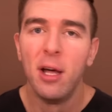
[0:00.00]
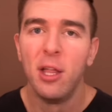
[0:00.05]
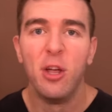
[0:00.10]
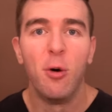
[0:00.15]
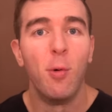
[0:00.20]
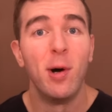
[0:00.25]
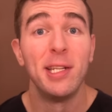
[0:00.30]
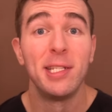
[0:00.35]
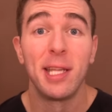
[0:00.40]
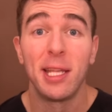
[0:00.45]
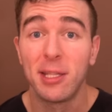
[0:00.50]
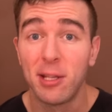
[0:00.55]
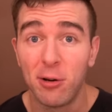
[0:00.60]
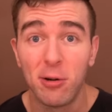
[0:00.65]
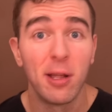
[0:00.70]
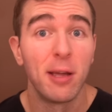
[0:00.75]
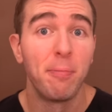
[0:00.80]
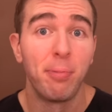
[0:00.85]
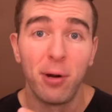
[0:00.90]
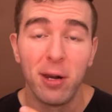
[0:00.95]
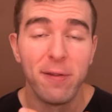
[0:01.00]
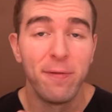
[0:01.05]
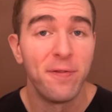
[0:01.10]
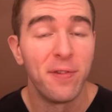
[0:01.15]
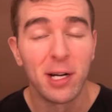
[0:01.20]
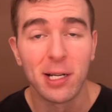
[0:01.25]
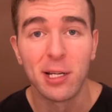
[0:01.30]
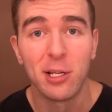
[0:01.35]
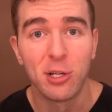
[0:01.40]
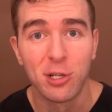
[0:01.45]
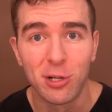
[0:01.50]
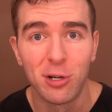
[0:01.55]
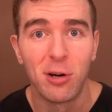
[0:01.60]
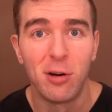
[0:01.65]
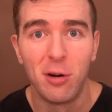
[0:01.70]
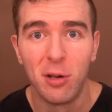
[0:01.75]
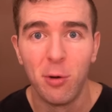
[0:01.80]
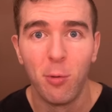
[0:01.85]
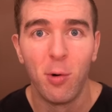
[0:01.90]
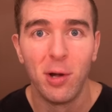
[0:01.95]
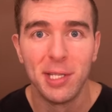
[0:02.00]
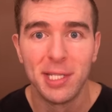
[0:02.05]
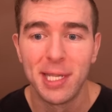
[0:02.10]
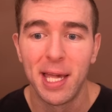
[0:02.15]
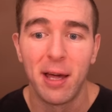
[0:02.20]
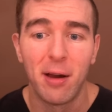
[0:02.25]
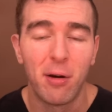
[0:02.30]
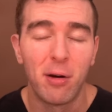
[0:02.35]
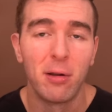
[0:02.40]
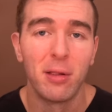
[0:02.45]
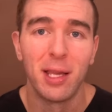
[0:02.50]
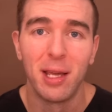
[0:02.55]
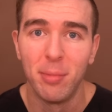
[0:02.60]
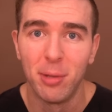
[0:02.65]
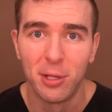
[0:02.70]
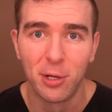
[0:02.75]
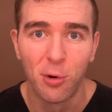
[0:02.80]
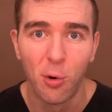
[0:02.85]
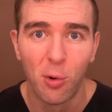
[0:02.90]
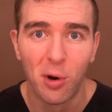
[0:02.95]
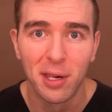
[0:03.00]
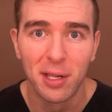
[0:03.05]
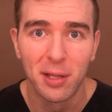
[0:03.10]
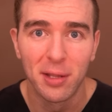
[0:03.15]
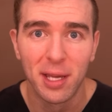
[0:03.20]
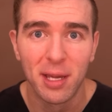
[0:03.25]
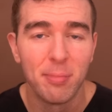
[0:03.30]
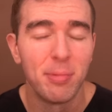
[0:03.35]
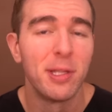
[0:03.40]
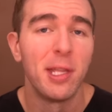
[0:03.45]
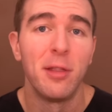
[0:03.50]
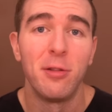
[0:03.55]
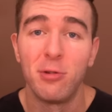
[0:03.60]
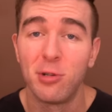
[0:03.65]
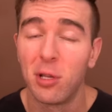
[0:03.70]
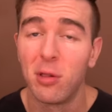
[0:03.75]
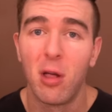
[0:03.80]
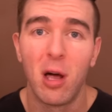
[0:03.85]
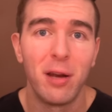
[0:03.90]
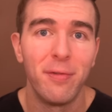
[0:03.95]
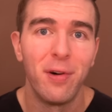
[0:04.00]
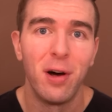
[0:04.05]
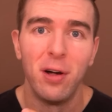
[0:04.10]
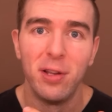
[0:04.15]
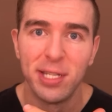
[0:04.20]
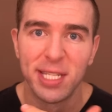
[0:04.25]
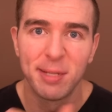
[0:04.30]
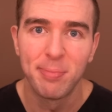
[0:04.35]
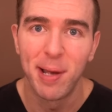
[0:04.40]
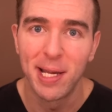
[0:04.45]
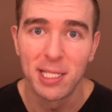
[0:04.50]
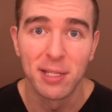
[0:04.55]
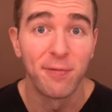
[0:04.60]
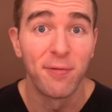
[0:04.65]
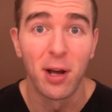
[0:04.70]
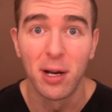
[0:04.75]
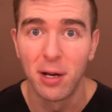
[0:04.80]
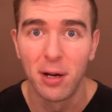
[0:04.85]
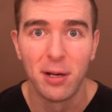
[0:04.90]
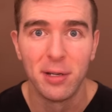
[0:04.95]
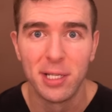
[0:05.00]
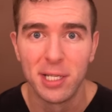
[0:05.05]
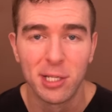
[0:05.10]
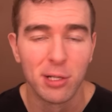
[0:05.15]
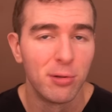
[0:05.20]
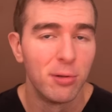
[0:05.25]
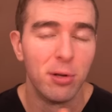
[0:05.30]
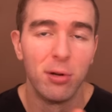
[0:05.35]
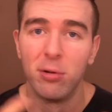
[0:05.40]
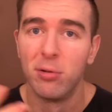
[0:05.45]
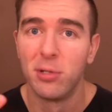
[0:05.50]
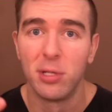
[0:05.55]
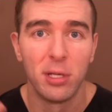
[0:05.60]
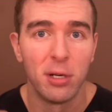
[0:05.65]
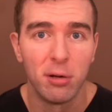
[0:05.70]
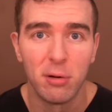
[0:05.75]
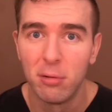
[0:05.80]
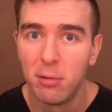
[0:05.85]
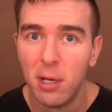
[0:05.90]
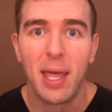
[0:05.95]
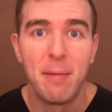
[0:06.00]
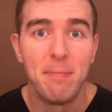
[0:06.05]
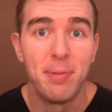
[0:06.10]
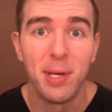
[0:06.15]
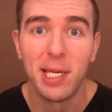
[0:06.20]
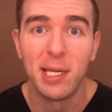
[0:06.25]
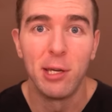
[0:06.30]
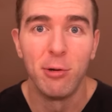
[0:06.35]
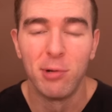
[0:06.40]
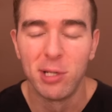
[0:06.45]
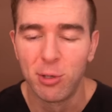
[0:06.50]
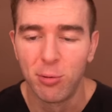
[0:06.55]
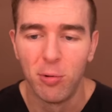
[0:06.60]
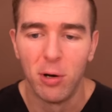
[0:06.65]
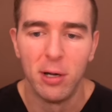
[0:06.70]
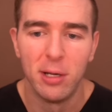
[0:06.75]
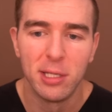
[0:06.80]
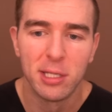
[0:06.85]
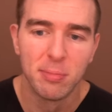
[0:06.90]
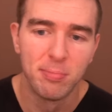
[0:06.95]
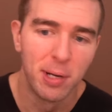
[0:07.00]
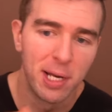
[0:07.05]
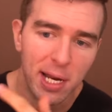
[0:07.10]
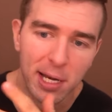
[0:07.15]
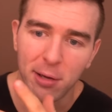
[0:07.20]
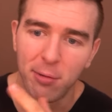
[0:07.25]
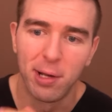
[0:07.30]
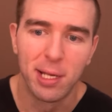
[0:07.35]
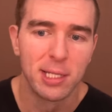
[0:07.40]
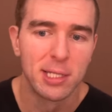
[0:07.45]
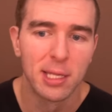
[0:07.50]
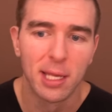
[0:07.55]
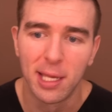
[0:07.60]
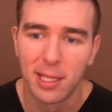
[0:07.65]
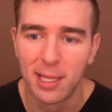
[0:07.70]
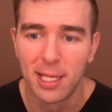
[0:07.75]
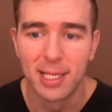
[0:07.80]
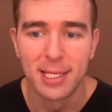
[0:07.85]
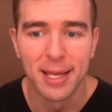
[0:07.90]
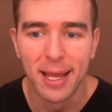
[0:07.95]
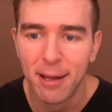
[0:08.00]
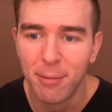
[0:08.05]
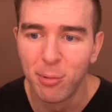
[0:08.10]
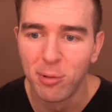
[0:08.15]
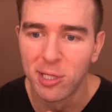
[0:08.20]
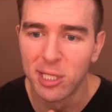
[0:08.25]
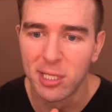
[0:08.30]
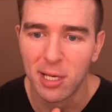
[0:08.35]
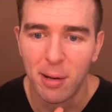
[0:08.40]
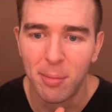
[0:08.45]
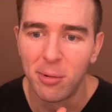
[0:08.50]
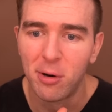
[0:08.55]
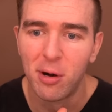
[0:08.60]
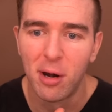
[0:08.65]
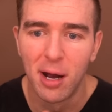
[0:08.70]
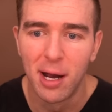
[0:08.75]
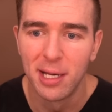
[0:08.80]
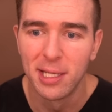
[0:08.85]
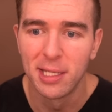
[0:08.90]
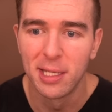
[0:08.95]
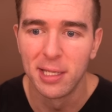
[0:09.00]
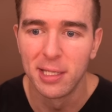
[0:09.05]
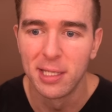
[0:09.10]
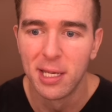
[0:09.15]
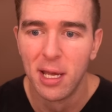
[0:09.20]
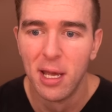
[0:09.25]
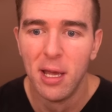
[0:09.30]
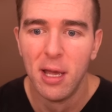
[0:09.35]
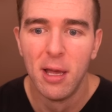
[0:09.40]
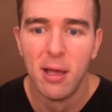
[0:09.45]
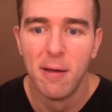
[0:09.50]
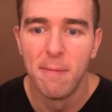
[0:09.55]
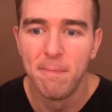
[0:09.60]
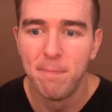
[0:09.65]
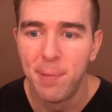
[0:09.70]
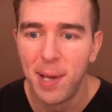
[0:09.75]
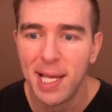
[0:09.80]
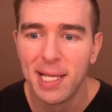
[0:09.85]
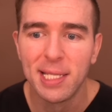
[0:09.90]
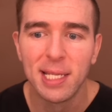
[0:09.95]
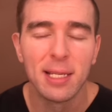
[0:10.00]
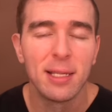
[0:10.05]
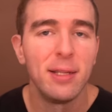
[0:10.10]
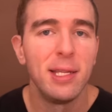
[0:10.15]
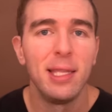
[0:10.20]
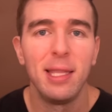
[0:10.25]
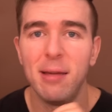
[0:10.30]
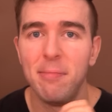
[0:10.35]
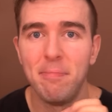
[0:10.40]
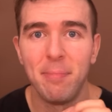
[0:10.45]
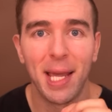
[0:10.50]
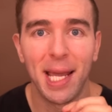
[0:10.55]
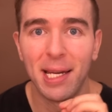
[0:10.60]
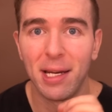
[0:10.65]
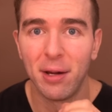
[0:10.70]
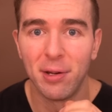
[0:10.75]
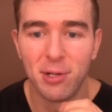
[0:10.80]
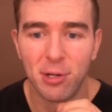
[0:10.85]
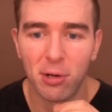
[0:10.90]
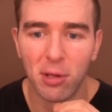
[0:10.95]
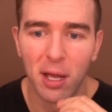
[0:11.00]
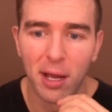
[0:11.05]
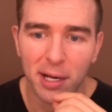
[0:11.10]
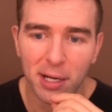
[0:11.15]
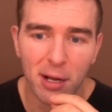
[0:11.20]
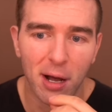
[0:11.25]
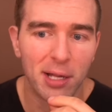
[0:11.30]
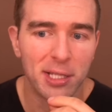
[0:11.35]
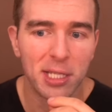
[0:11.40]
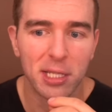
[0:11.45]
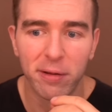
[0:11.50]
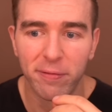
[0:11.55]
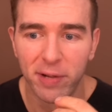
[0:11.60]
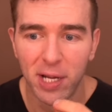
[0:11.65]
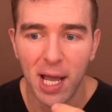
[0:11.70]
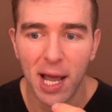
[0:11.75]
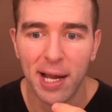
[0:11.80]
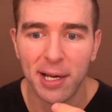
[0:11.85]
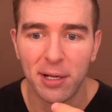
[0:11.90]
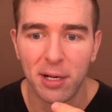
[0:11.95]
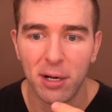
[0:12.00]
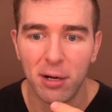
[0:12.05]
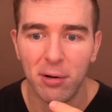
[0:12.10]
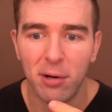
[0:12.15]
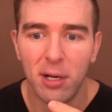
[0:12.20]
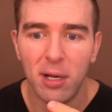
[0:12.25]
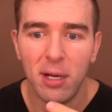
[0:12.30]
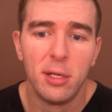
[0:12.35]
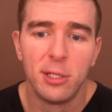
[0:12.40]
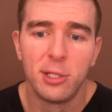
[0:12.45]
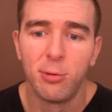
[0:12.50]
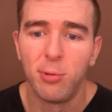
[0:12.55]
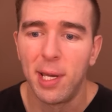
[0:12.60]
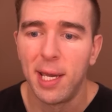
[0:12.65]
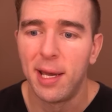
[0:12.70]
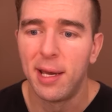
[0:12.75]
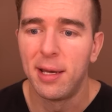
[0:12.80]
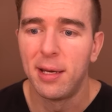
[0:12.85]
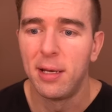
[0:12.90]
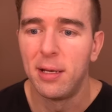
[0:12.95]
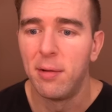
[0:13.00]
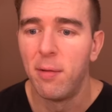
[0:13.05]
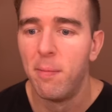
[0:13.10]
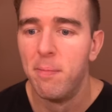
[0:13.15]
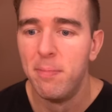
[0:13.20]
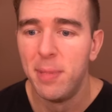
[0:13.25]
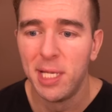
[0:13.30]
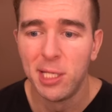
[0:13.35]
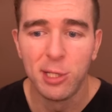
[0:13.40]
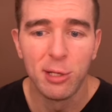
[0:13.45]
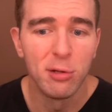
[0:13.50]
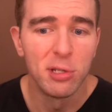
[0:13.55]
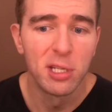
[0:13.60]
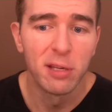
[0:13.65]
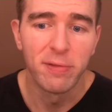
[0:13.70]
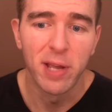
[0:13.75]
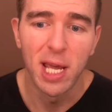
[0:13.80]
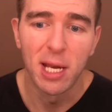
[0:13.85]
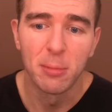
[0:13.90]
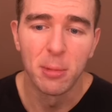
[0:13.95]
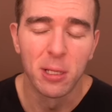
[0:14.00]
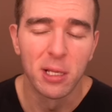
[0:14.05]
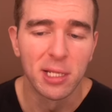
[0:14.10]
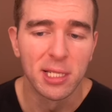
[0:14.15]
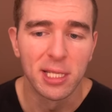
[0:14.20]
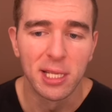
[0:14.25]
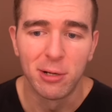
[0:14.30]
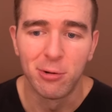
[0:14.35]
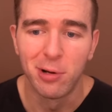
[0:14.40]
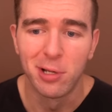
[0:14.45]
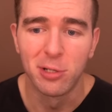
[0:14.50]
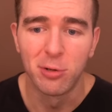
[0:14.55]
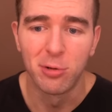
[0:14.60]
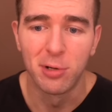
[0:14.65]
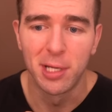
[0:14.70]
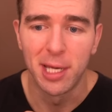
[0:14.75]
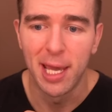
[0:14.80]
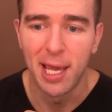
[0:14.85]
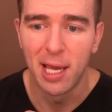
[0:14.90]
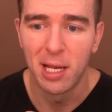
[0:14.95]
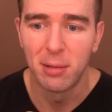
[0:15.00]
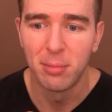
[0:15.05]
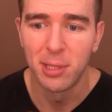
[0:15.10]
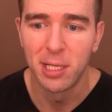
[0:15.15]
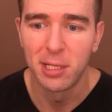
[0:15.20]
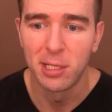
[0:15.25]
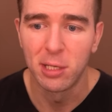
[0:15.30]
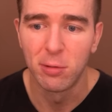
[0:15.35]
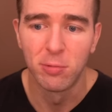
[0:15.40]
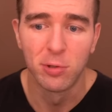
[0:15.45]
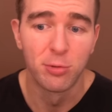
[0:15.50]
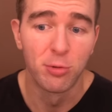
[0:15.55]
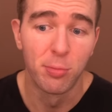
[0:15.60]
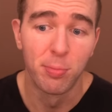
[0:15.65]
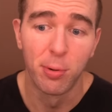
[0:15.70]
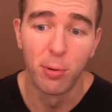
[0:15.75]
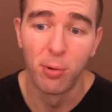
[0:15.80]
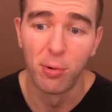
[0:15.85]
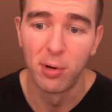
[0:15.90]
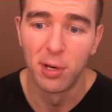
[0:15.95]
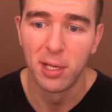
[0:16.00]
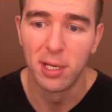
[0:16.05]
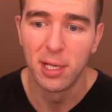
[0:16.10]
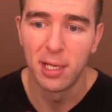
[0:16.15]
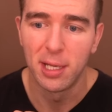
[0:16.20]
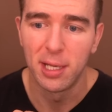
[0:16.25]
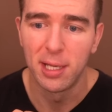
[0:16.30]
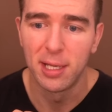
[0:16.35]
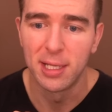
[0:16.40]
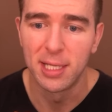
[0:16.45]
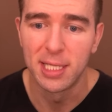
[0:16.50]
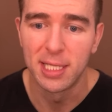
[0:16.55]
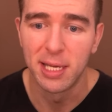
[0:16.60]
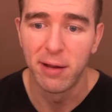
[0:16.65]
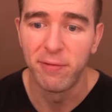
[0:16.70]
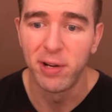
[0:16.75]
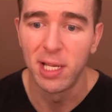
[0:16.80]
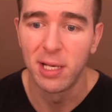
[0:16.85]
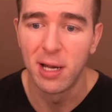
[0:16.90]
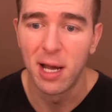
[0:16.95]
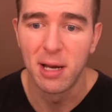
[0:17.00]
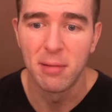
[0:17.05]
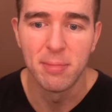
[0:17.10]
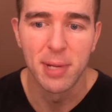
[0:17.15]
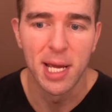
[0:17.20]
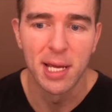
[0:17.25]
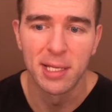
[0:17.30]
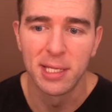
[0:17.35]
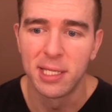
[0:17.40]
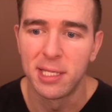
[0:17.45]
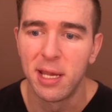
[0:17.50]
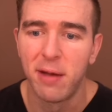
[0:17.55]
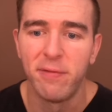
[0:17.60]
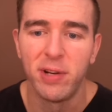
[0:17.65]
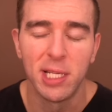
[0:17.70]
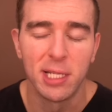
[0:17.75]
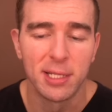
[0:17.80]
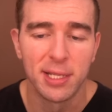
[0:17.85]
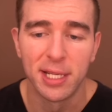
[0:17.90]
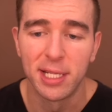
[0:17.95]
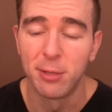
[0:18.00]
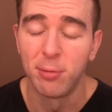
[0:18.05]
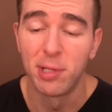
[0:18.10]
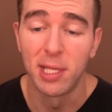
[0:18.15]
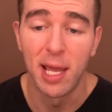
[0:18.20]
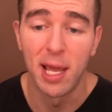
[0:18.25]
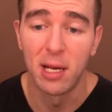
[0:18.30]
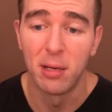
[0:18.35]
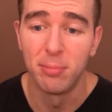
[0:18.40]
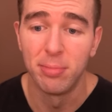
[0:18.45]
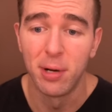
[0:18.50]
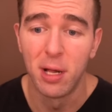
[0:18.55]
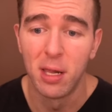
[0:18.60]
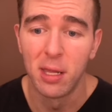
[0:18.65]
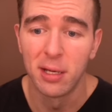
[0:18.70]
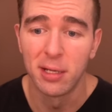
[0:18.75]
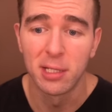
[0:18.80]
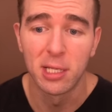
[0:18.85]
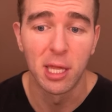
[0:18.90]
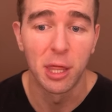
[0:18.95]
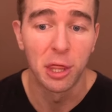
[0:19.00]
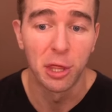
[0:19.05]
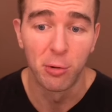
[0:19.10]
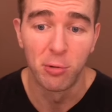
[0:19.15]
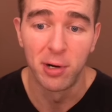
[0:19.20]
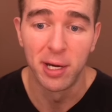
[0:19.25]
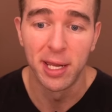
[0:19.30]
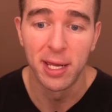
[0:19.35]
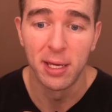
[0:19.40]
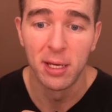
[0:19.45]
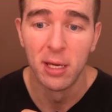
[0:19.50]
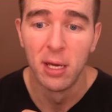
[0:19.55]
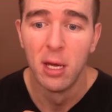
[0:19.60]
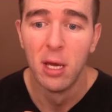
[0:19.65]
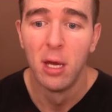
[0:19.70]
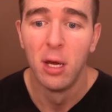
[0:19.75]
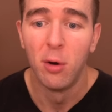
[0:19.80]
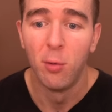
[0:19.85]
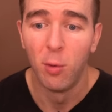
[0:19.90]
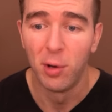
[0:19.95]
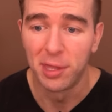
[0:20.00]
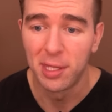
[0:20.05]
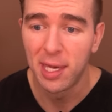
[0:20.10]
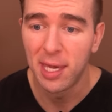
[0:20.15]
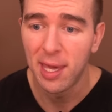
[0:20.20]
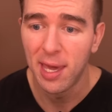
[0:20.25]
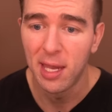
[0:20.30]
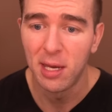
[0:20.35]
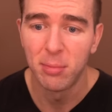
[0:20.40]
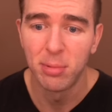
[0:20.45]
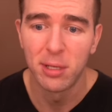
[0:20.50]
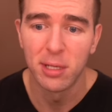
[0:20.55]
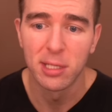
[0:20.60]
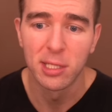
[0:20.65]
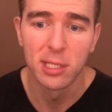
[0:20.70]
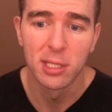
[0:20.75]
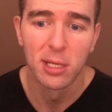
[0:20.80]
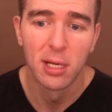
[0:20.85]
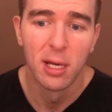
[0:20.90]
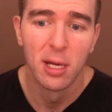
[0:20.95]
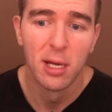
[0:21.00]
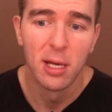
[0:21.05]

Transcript: The ones that they're like pretty fucking sure are the ones that are labeled accordingly, but then there's a lot of unspecified, undisclosed, you know, ambiguous ones. But anyways, like the table summarizes basically the main underlying causes of gyno. So we had misuse of anabolic steroids or cannabis was reported in 79 men, 76 with the anabolics, 3 with cannabis